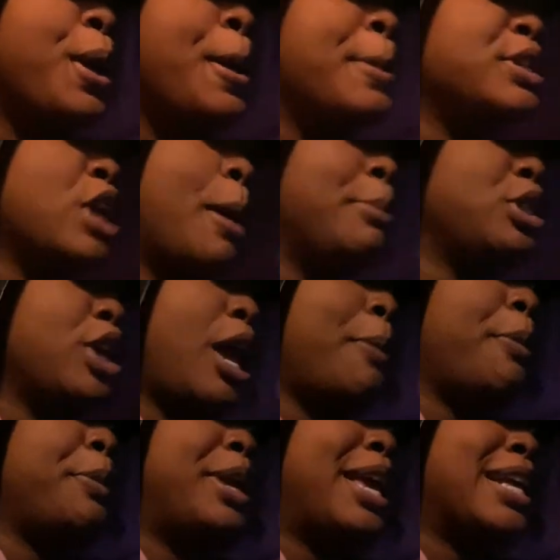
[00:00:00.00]
So I'm gonna show y'all
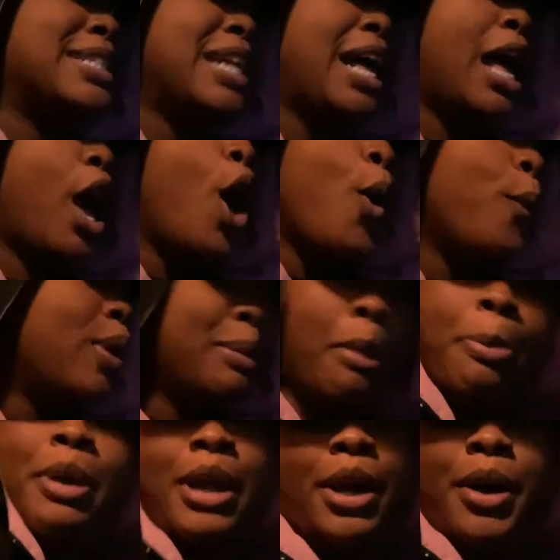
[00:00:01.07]
when we get inside what I'm gonna pick